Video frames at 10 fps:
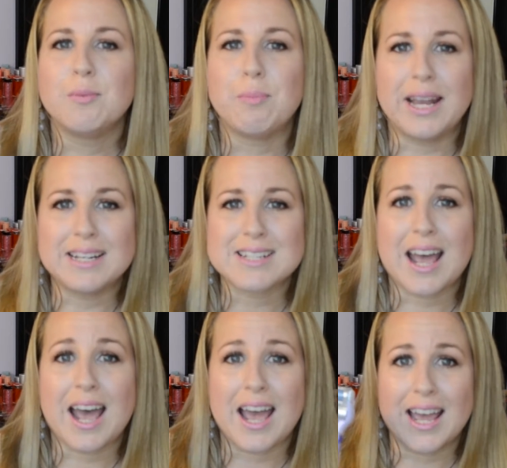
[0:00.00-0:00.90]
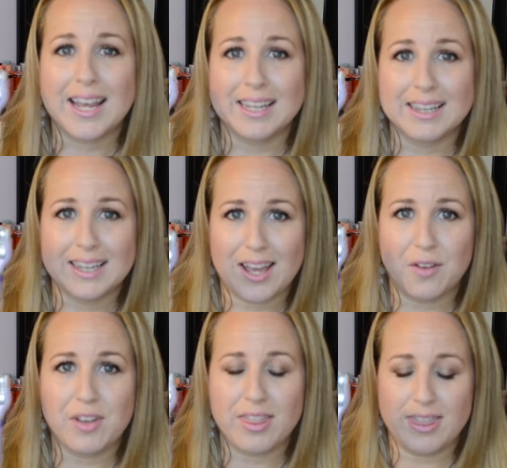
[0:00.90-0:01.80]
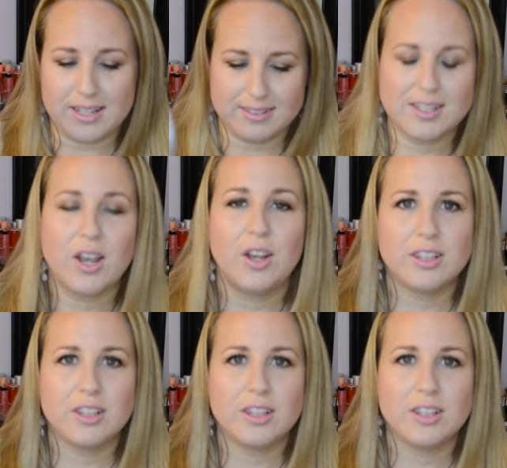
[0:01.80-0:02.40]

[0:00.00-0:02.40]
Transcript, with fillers: But I love this,